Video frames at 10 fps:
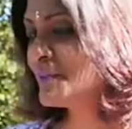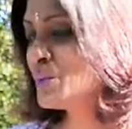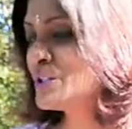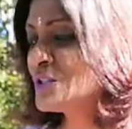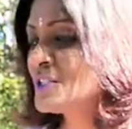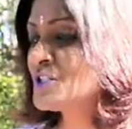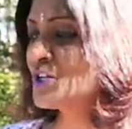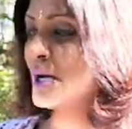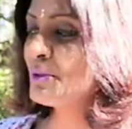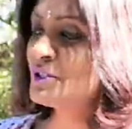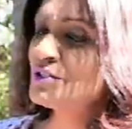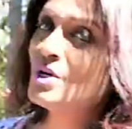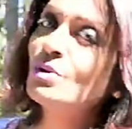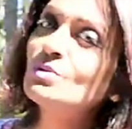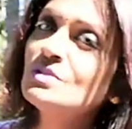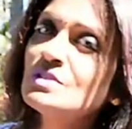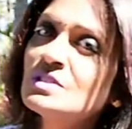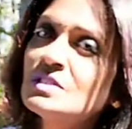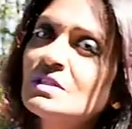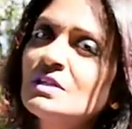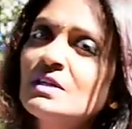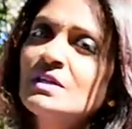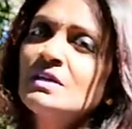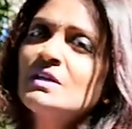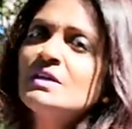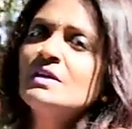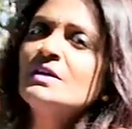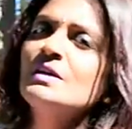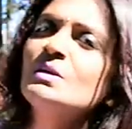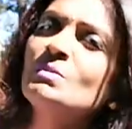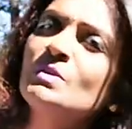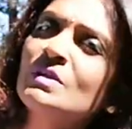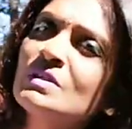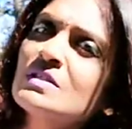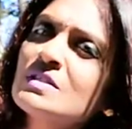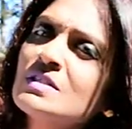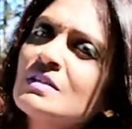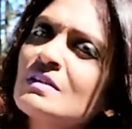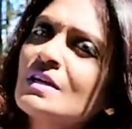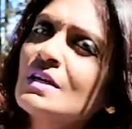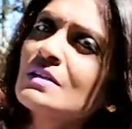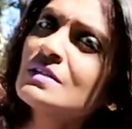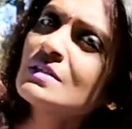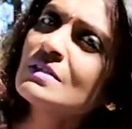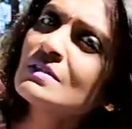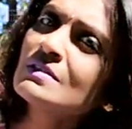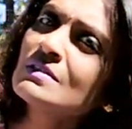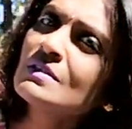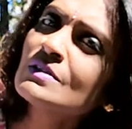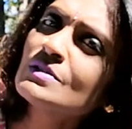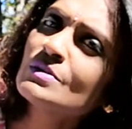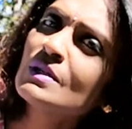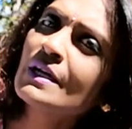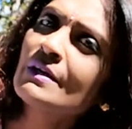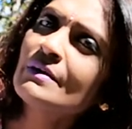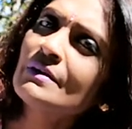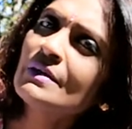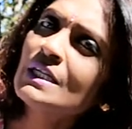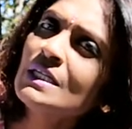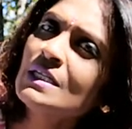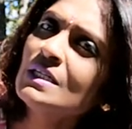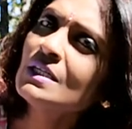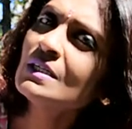which is the shaman stones. Hope you can see that. It's not too glary.